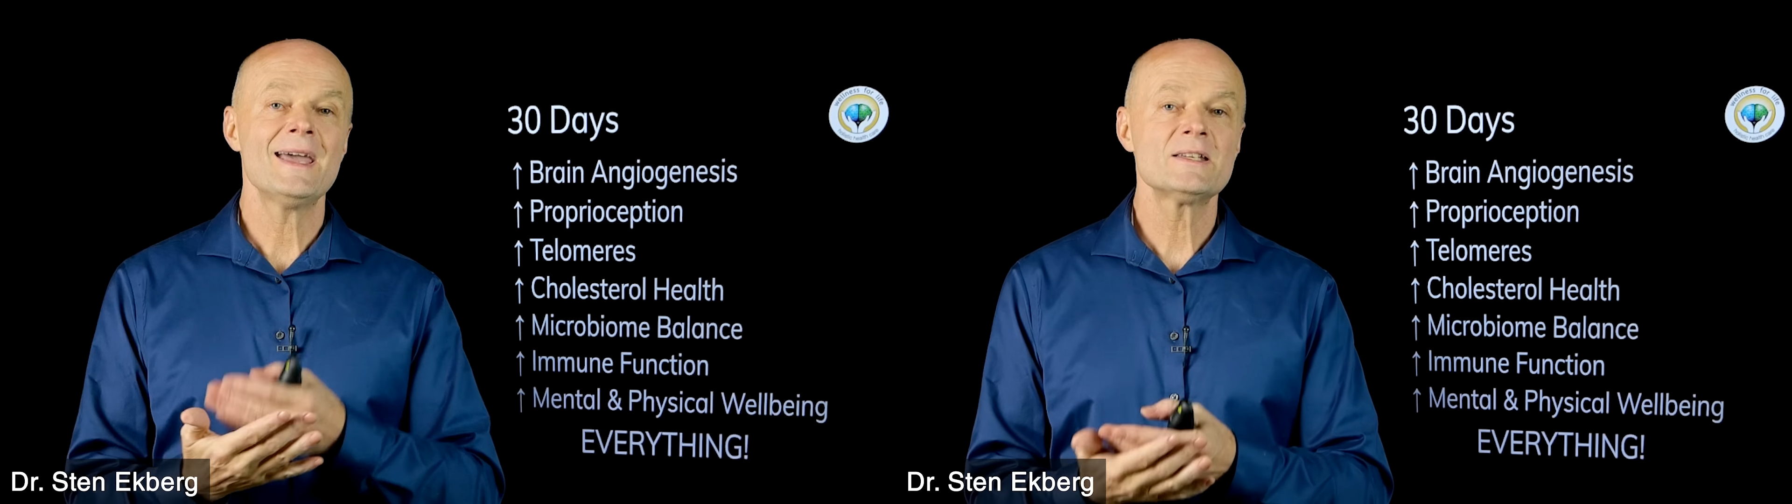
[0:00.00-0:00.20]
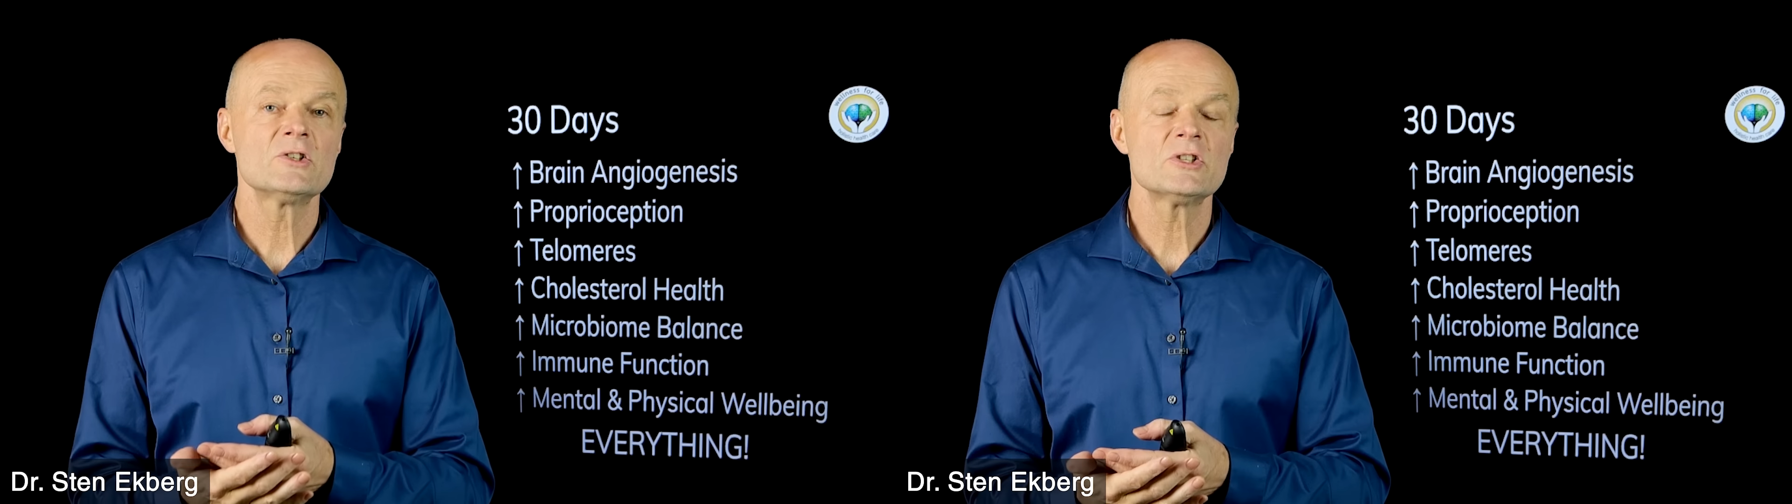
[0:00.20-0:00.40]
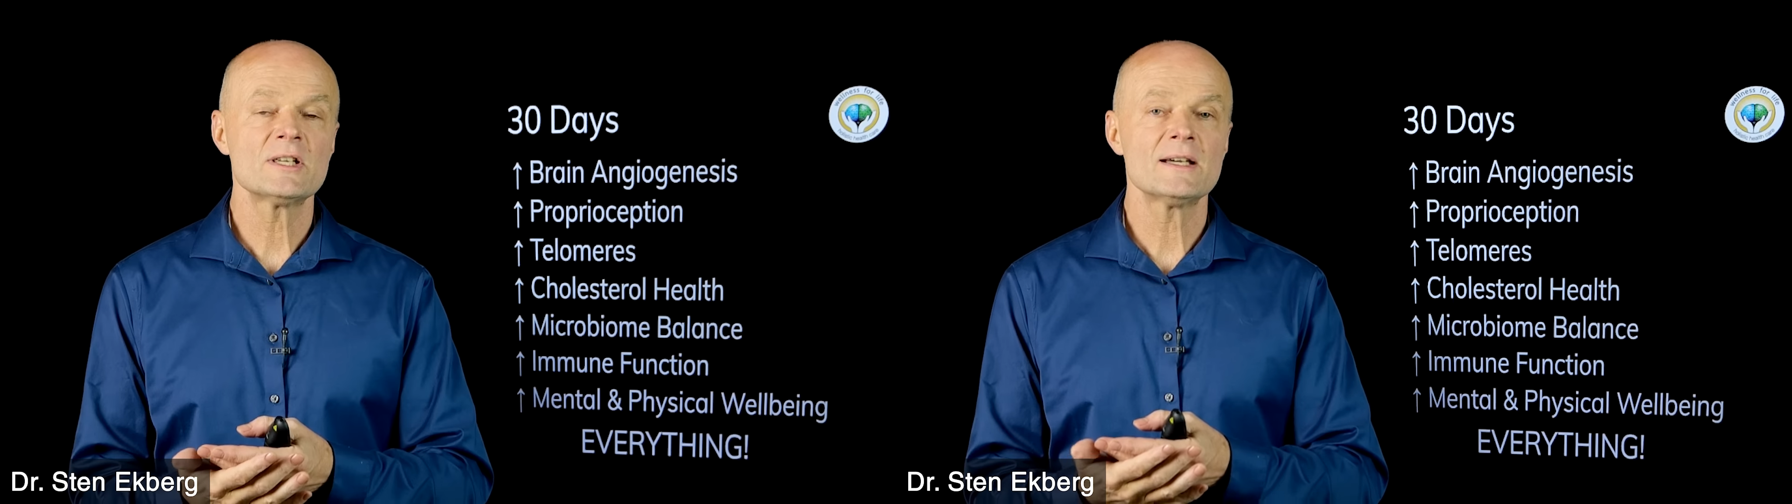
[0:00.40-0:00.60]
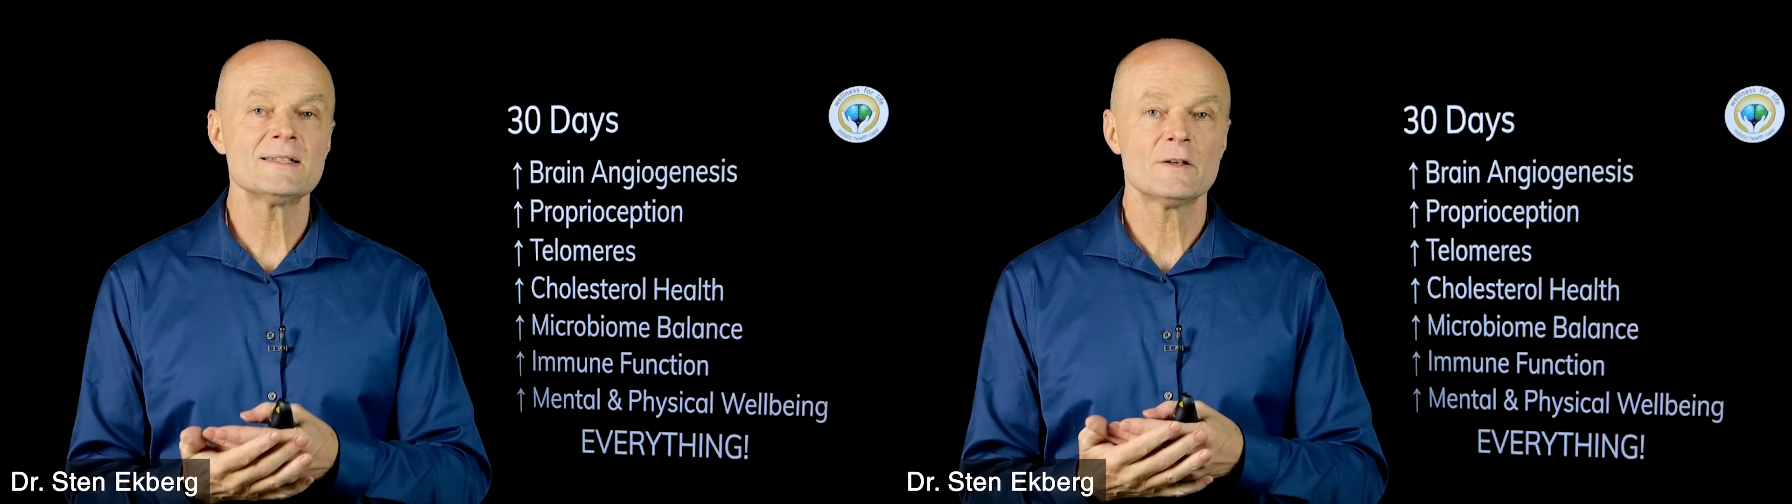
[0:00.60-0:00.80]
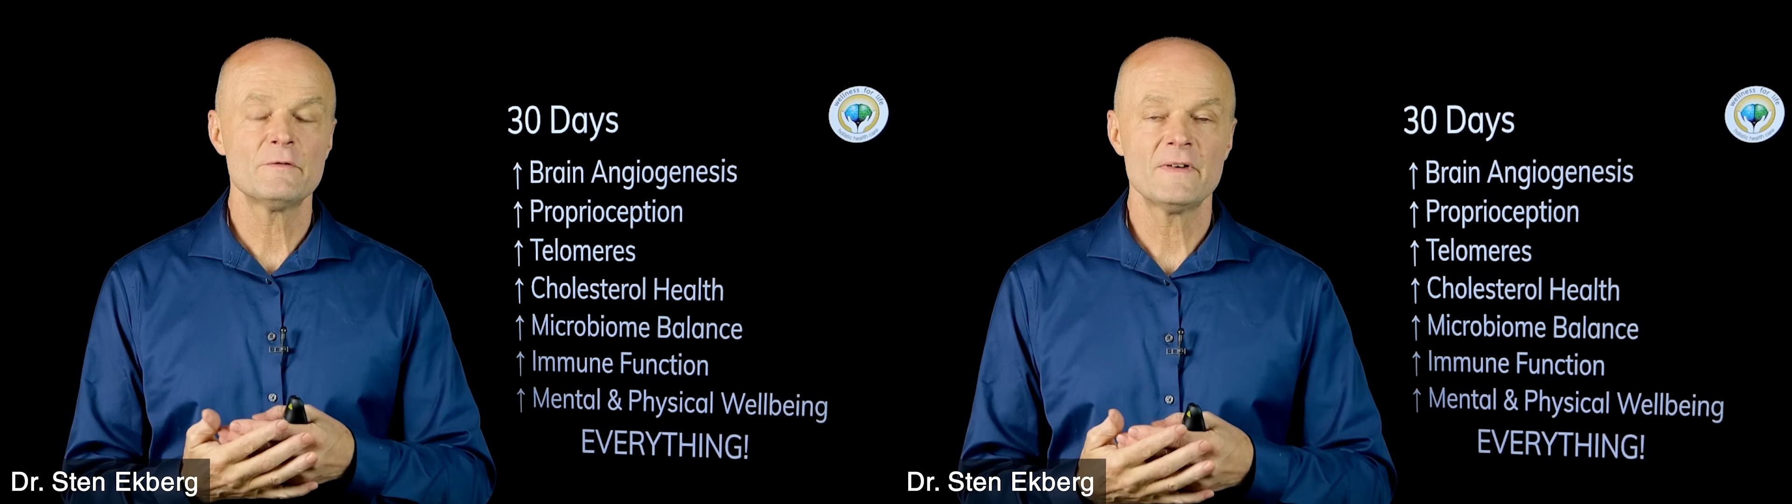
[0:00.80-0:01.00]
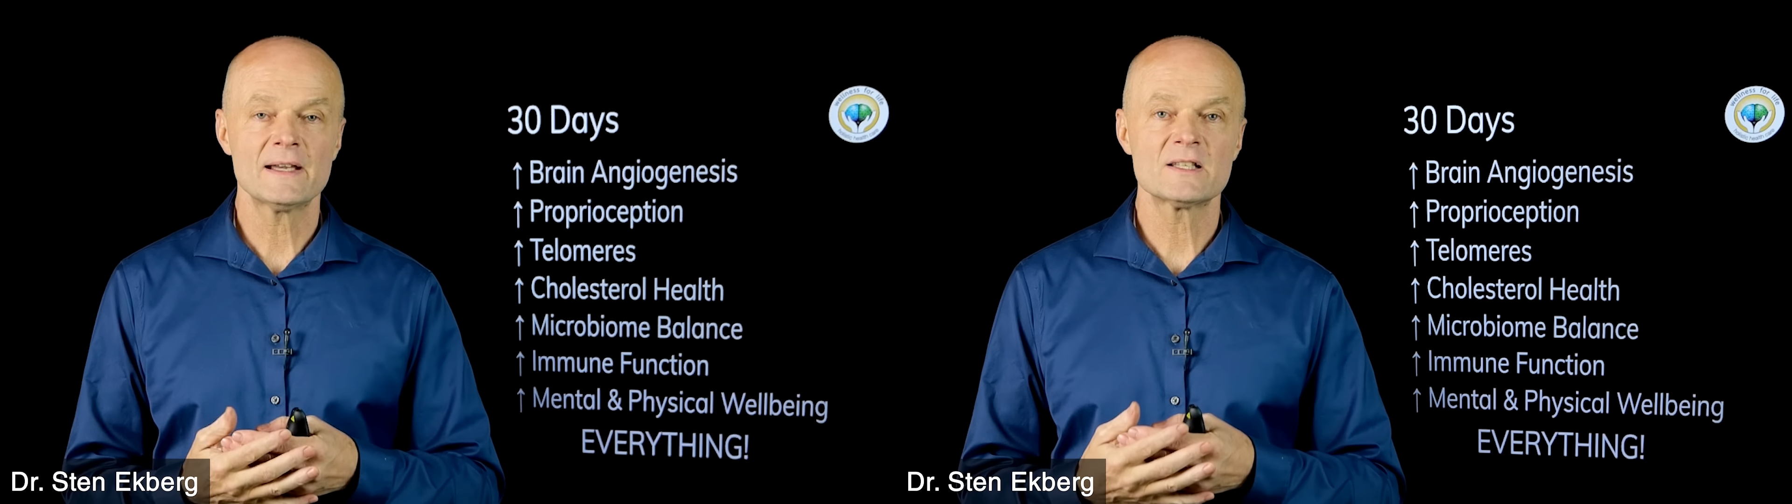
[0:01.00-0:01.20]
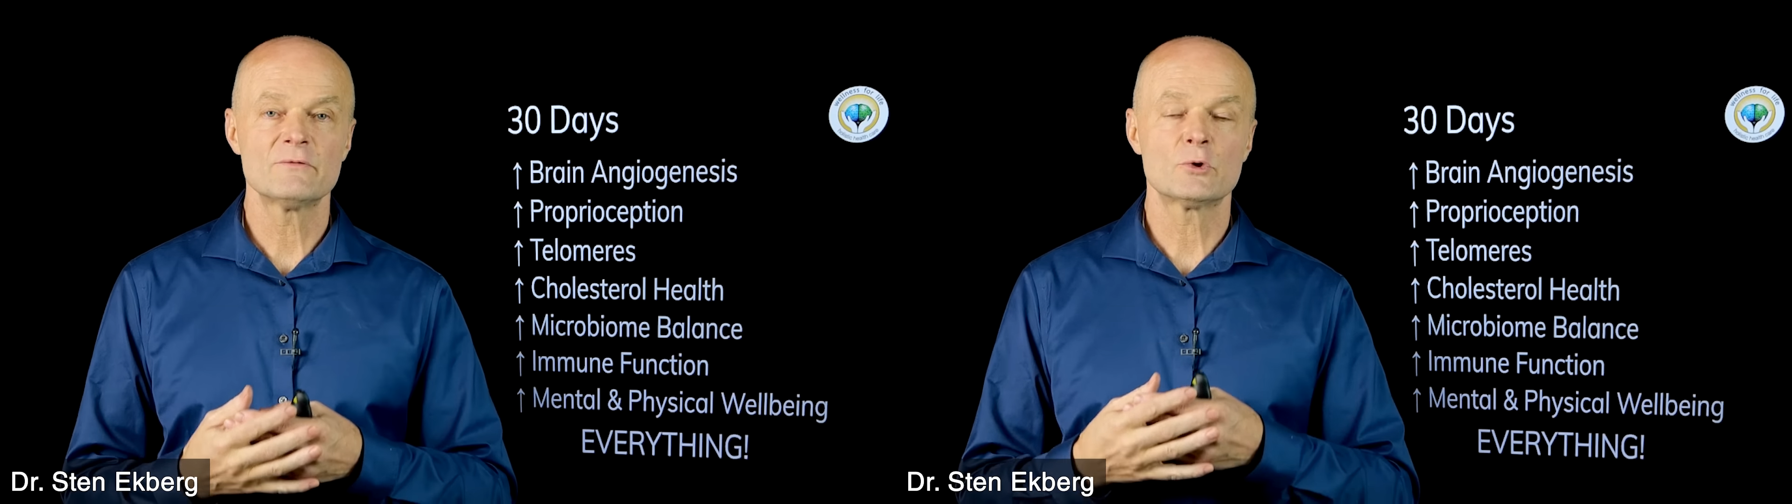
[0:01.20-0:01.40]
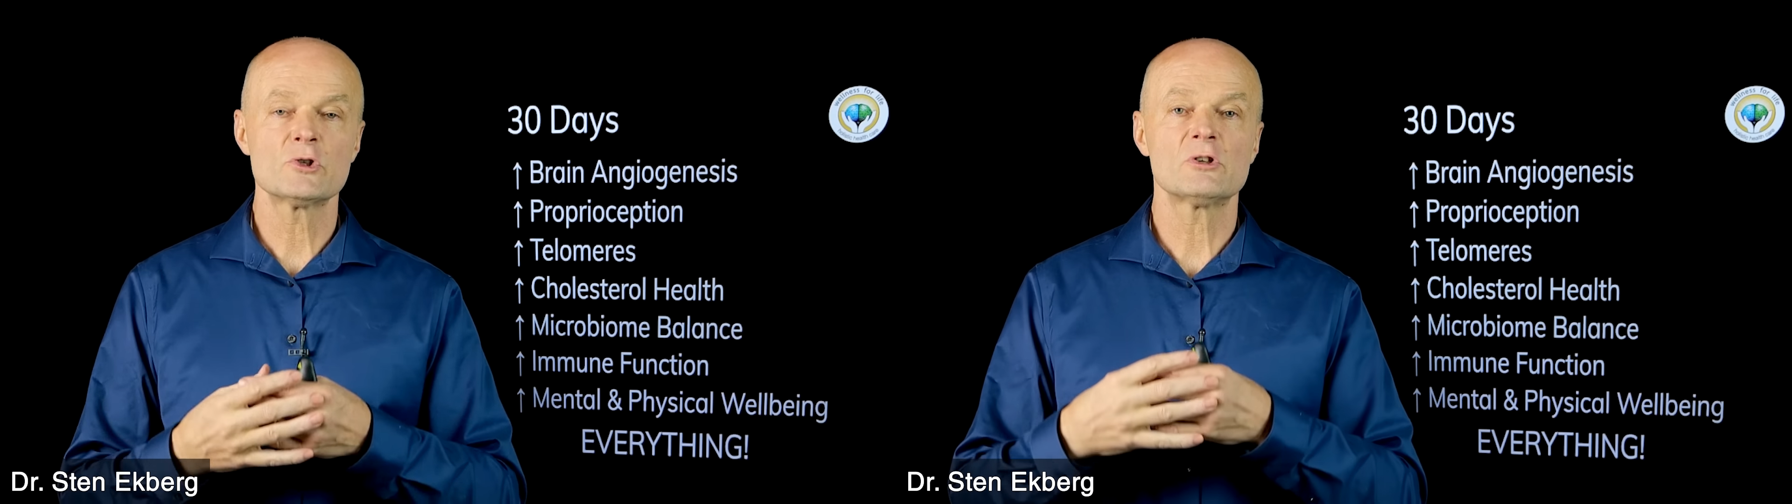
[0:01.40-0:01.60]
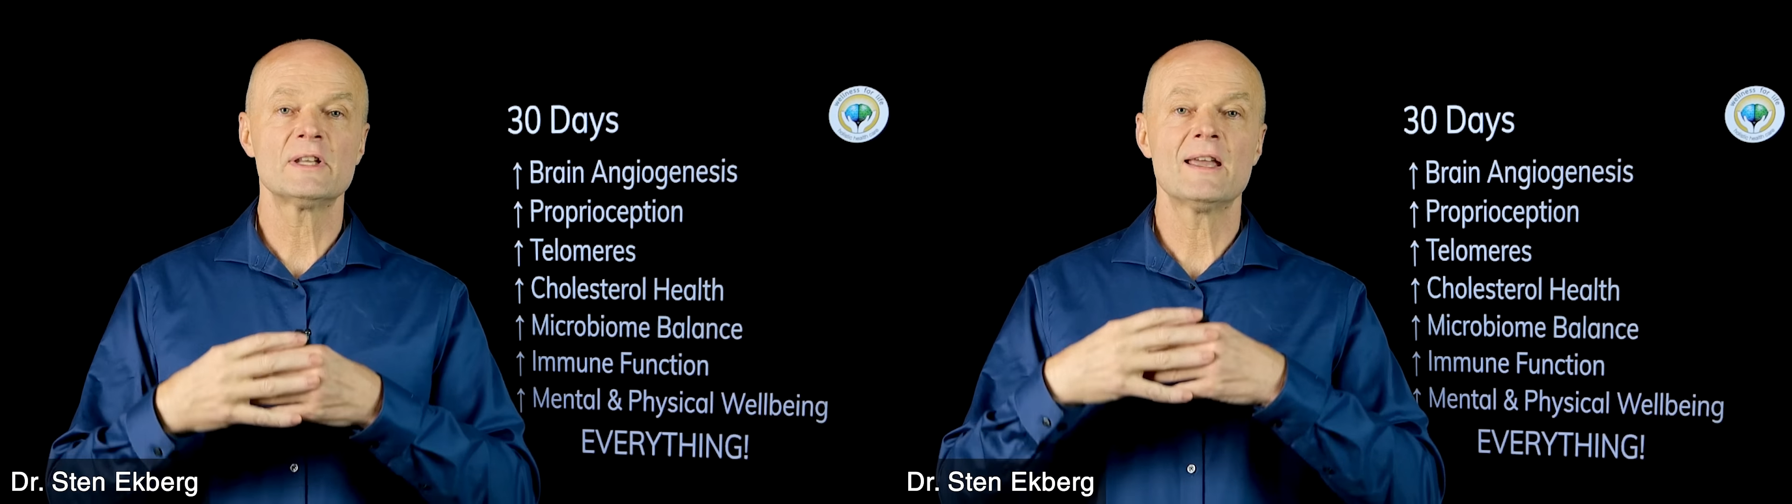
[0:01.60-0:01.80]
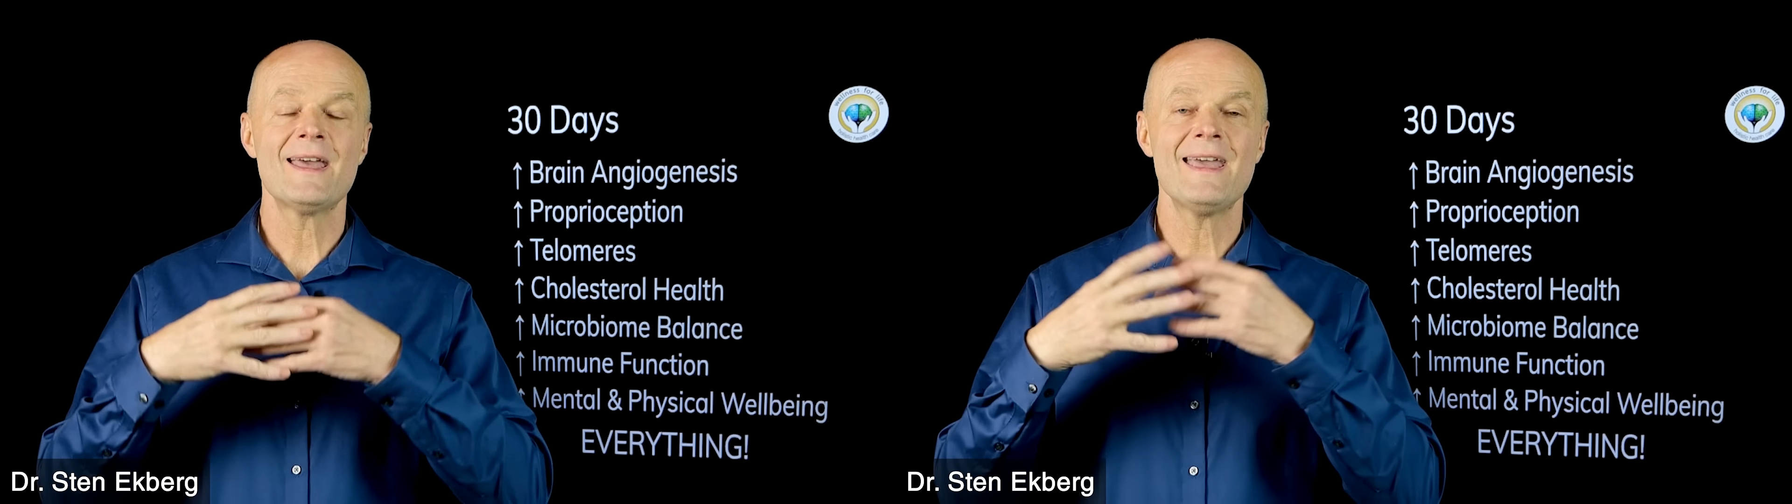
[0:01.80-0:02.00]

exercise affects virtually